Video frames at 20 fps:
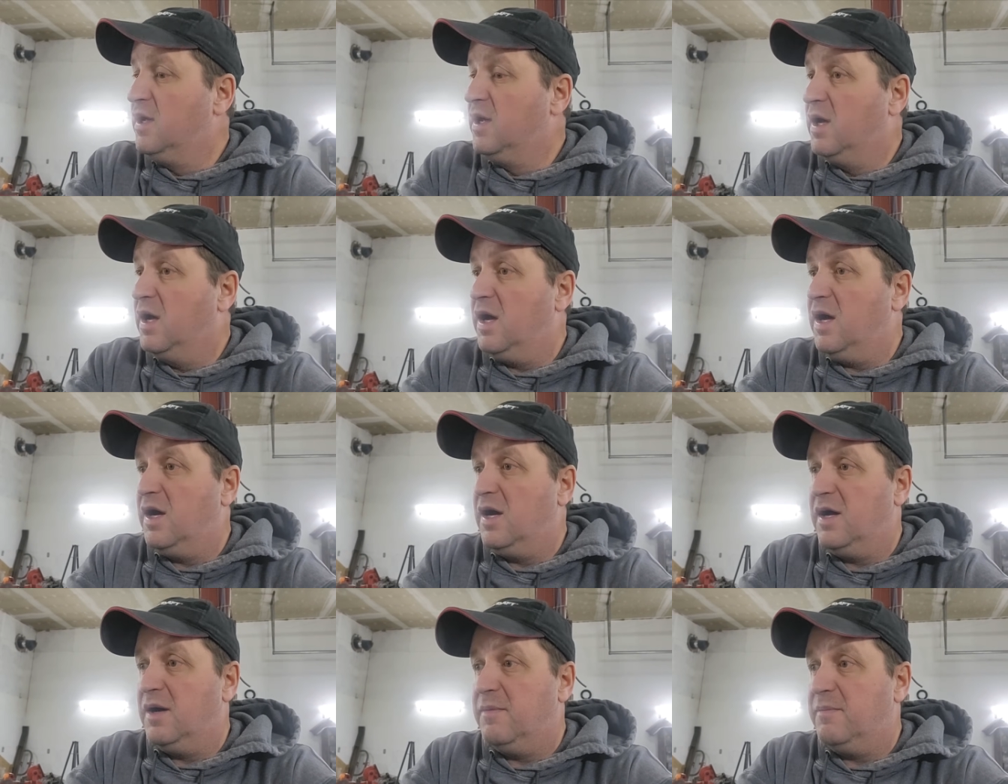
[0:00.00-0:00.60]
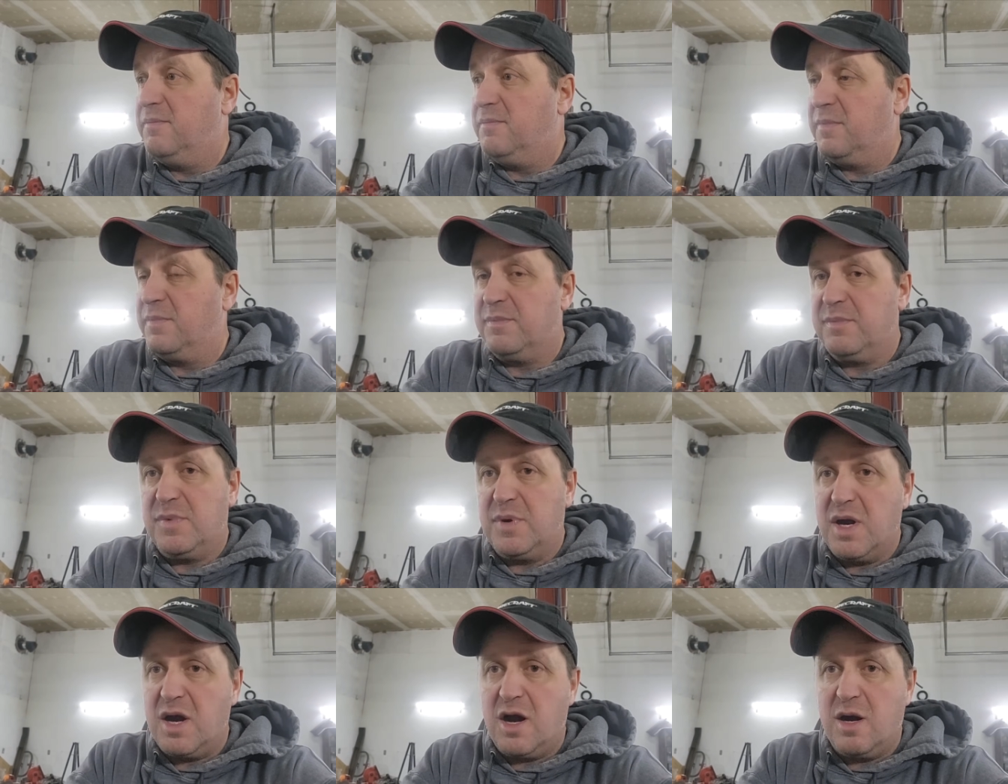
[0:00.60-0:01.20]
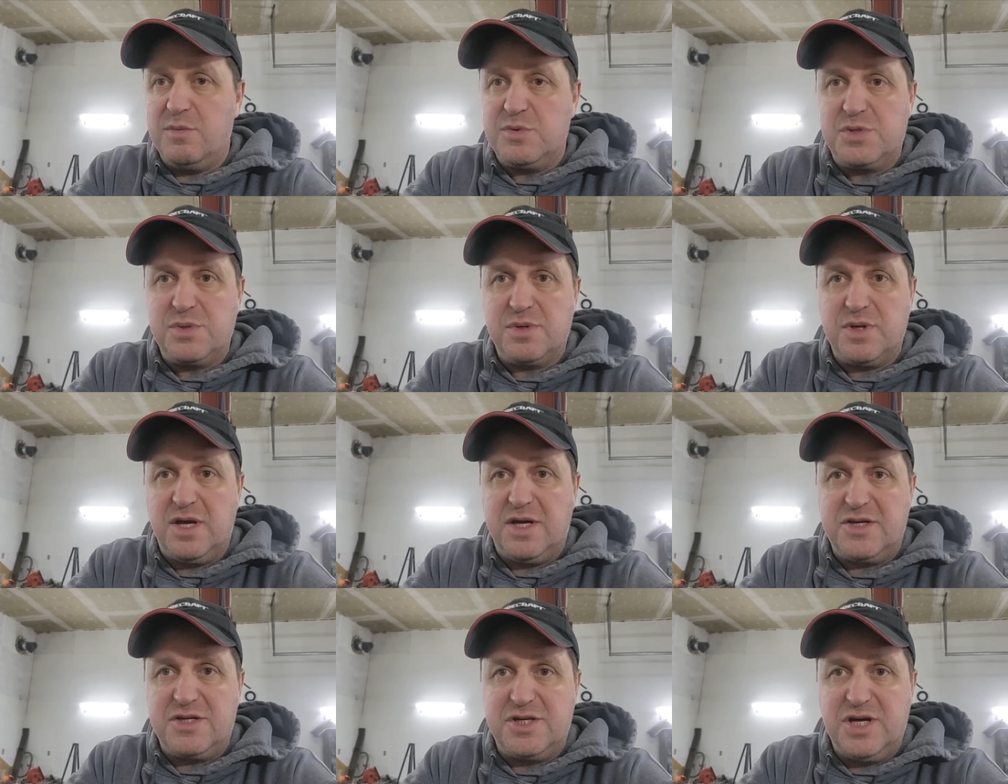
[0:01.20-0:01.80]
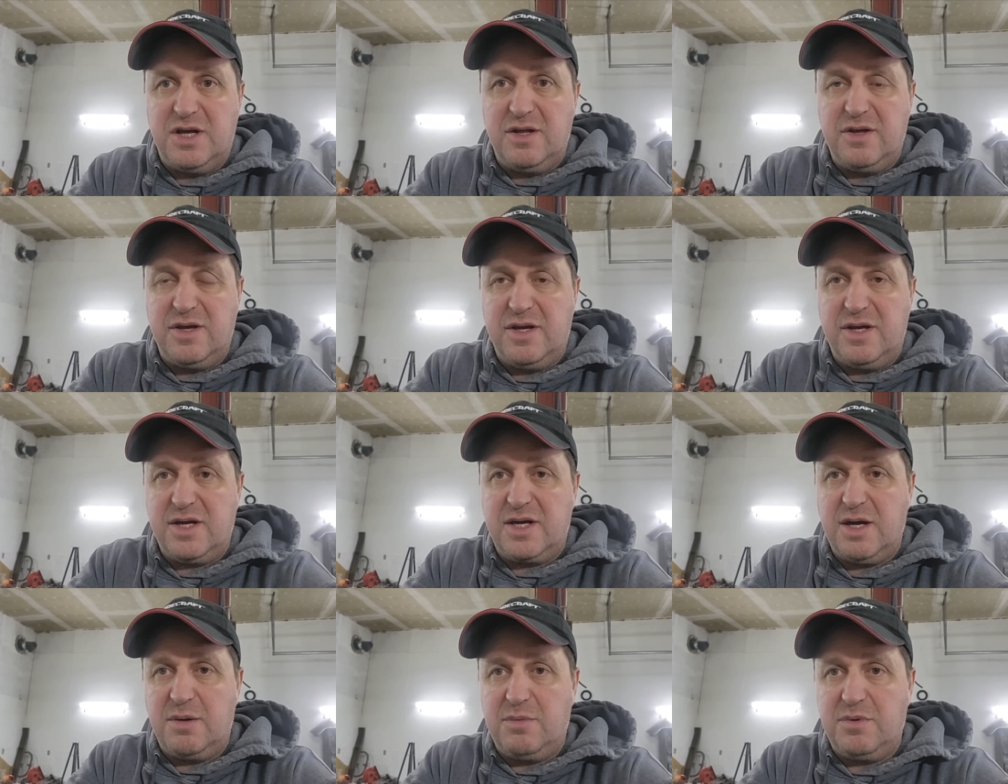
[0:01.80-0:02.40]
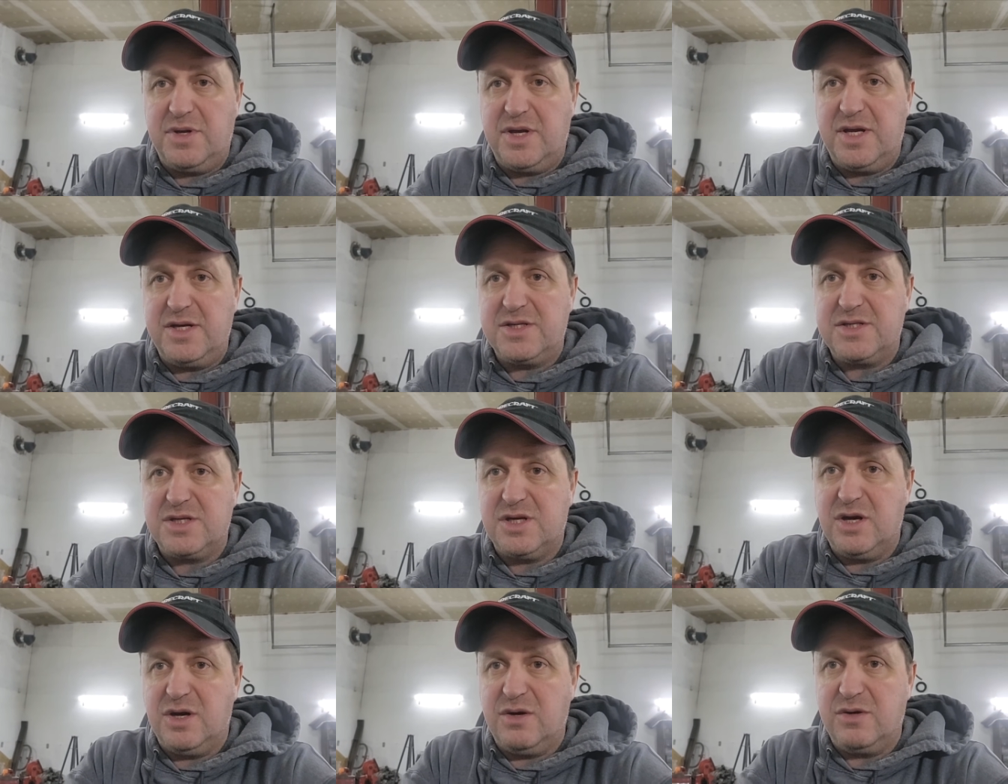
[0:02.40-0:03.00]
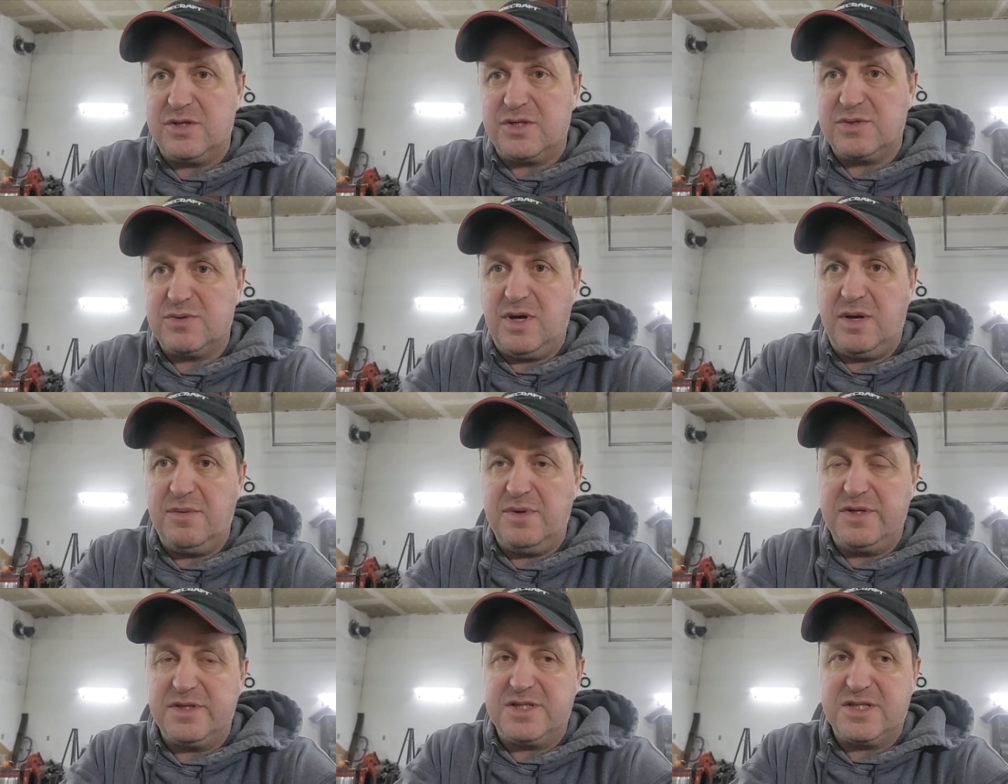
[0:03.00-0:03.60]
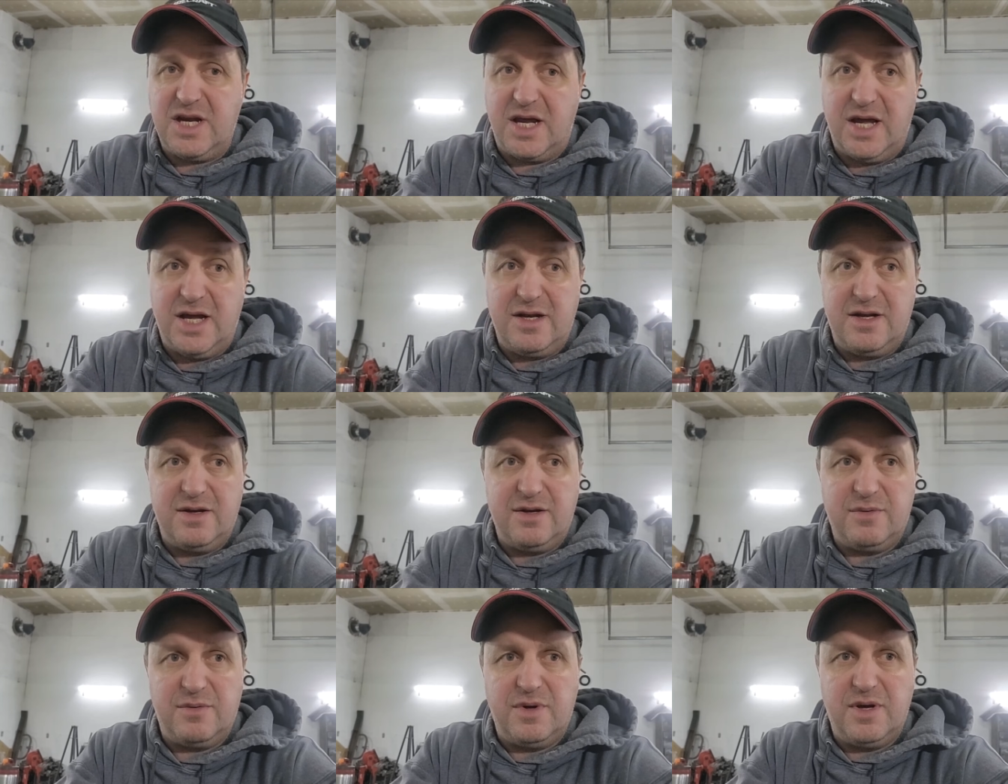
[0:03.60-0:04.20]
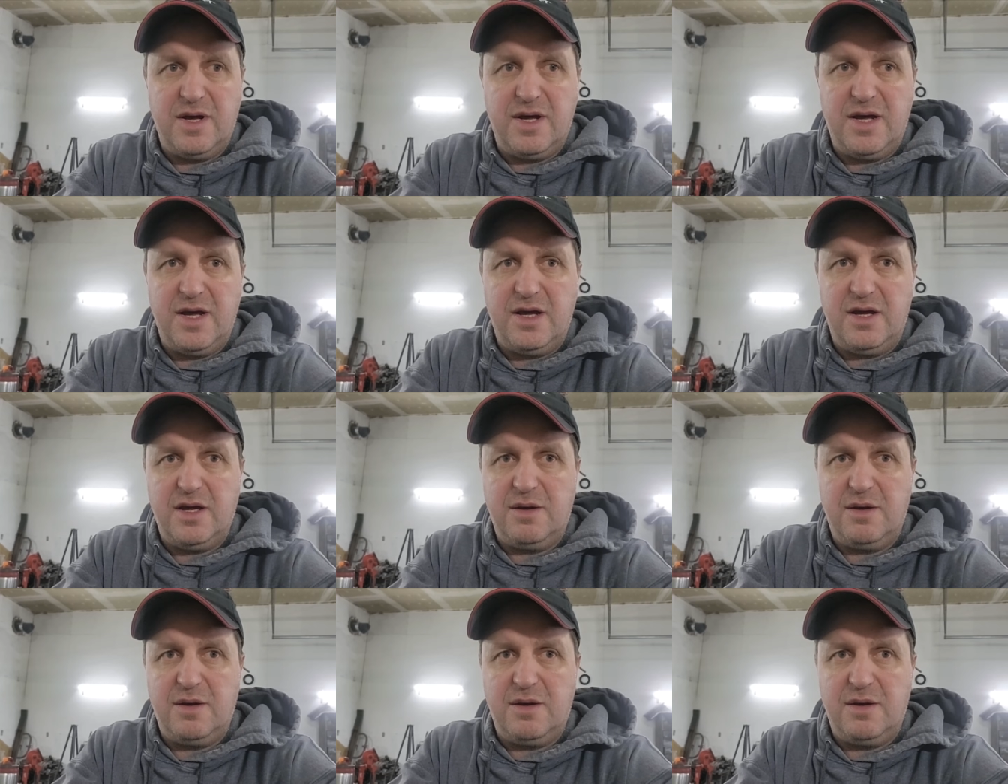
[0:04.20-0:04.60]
My arms were like jelly a couple days ago, so I've been sanding away.